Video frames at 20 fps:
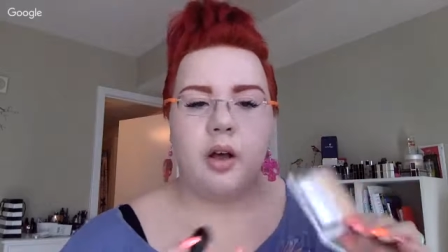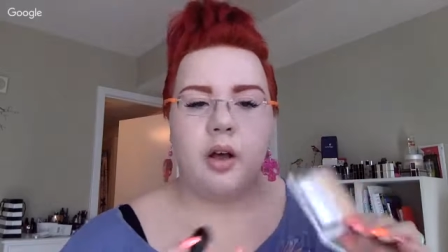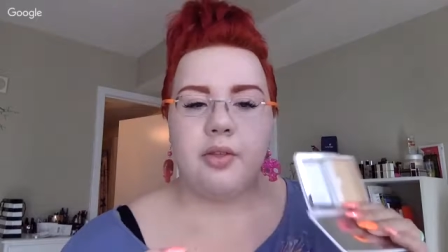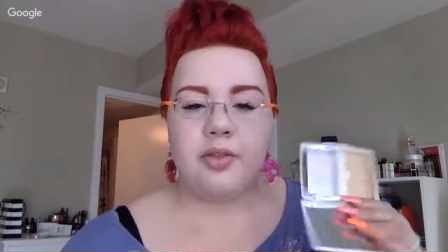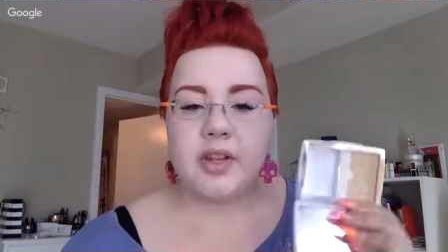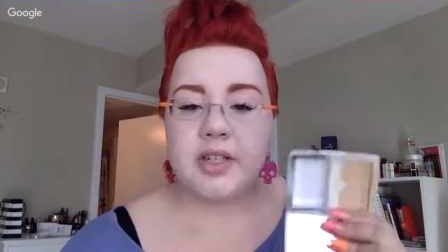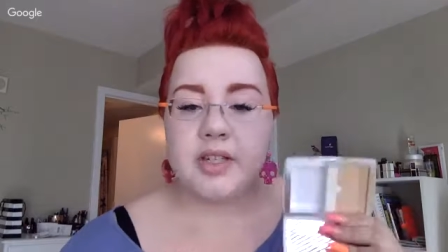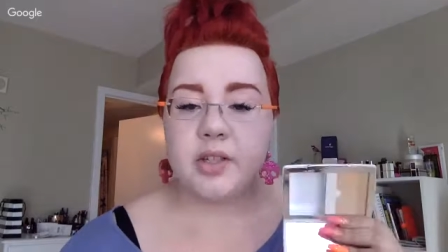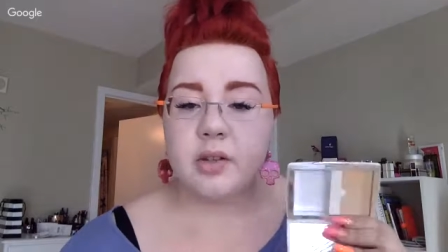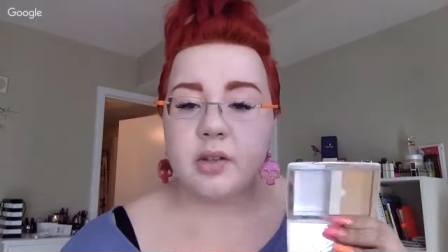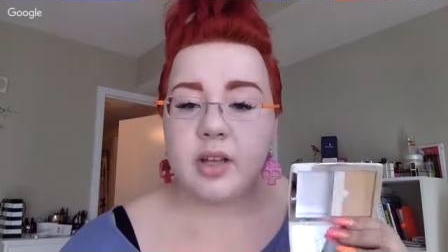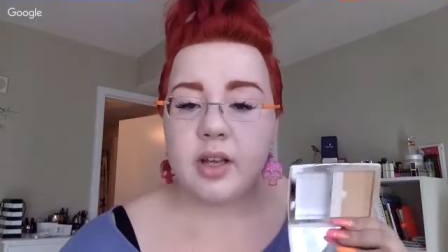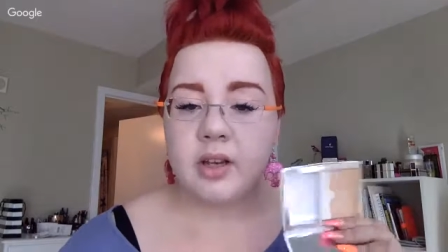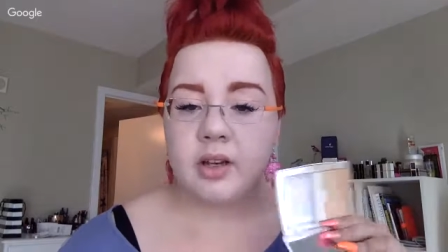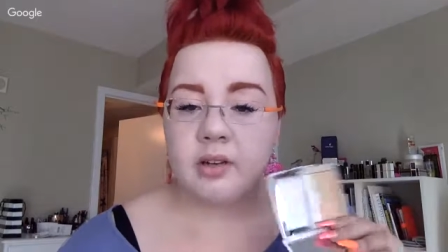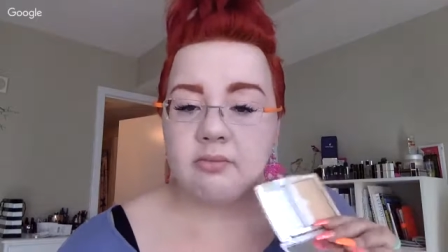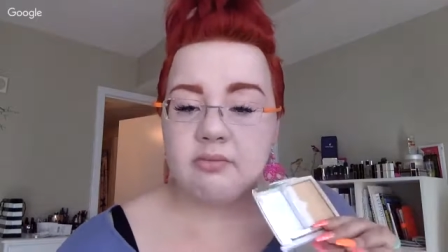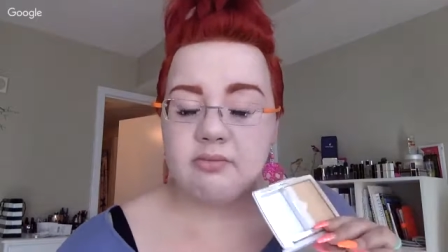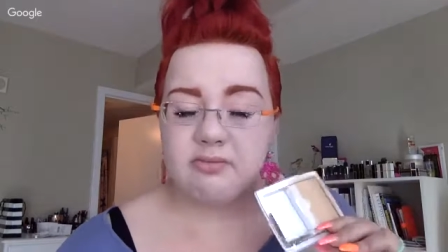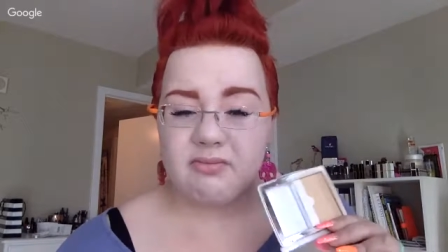This you
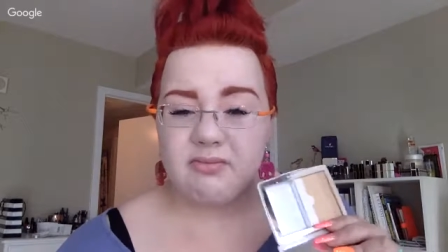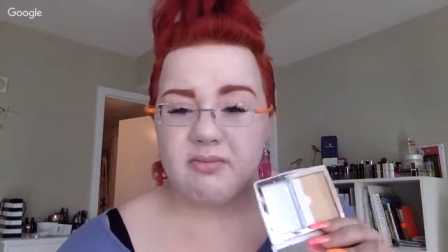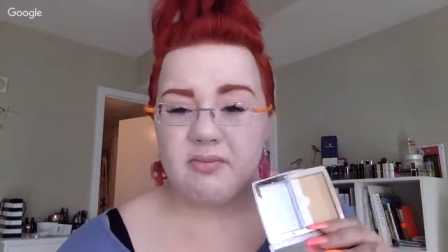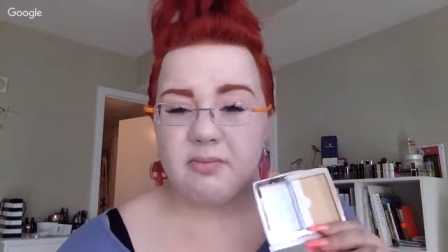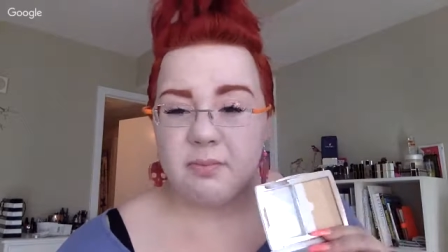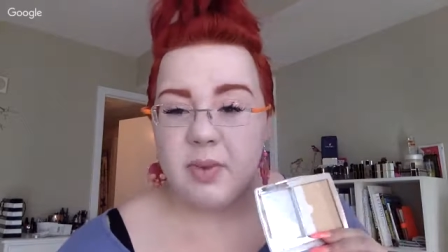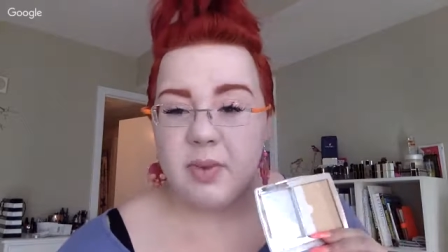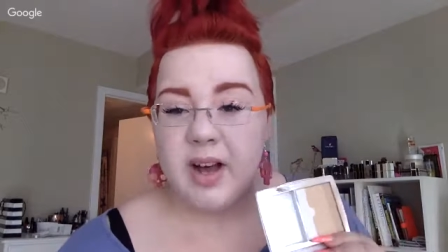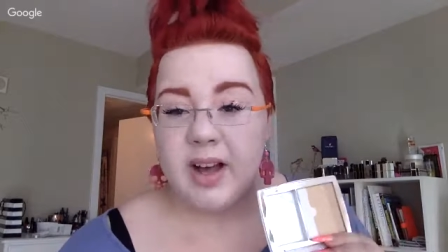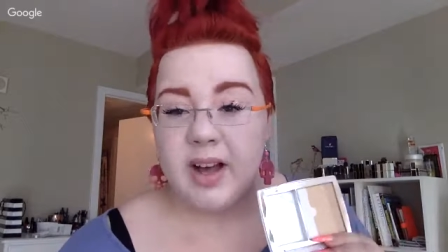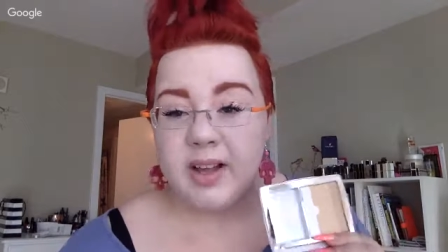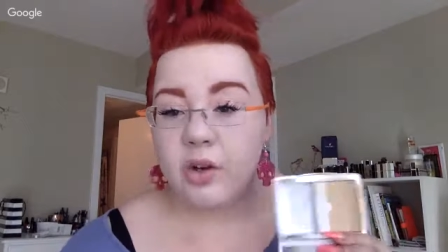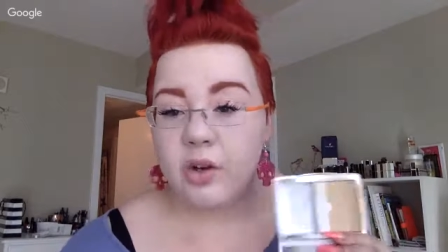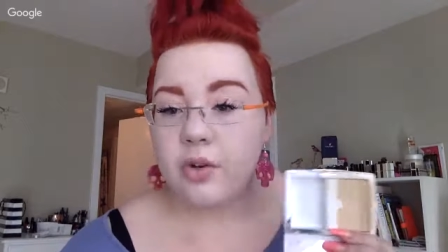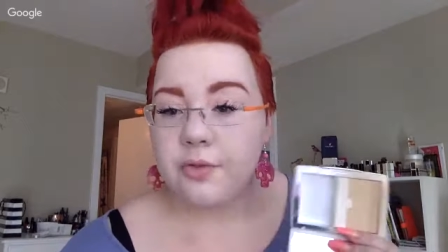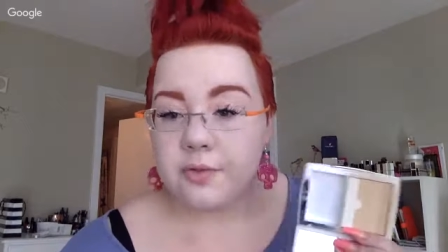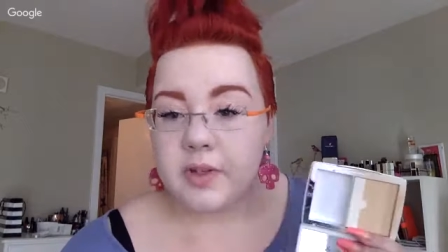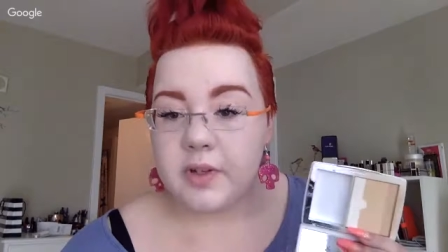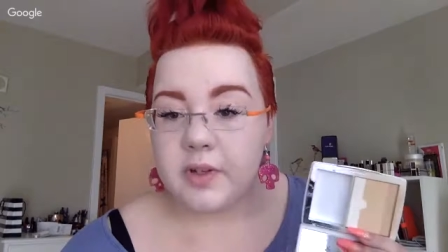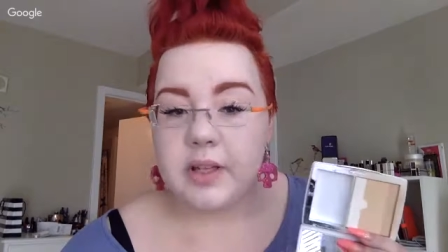can buy
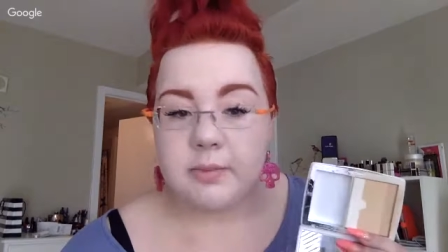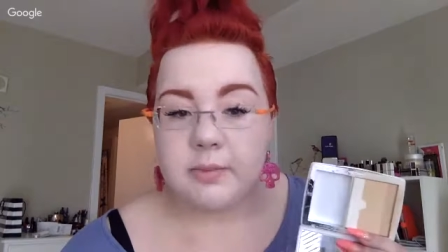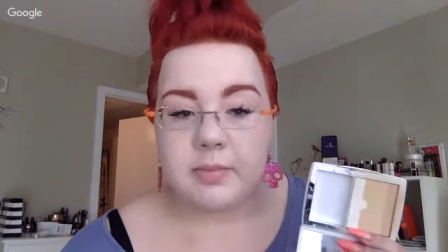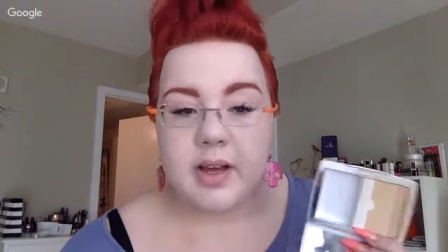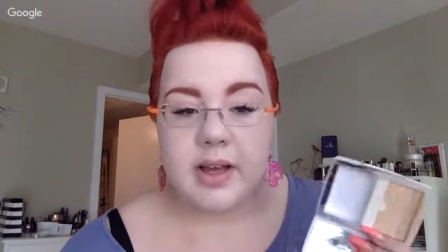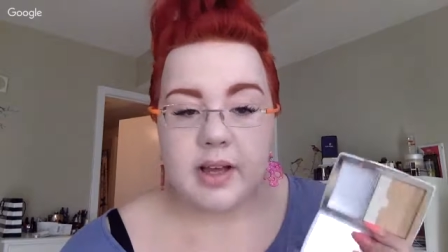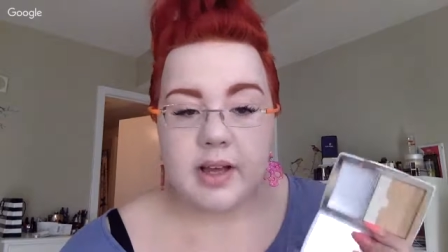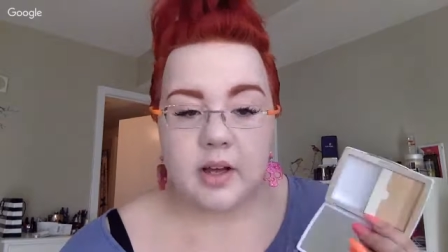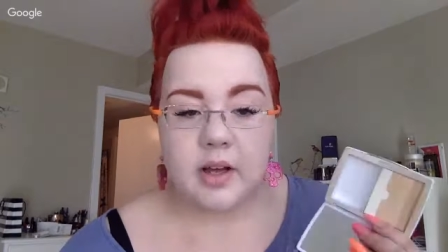off eBay,